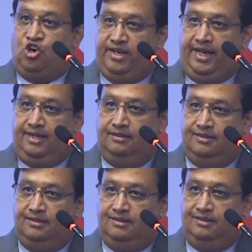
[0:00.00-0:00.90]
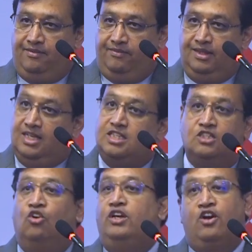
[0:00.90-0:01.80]
joining, this
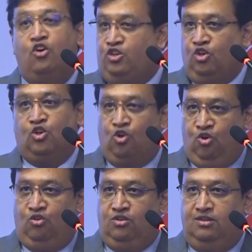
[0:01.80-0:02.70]
is only going to grow.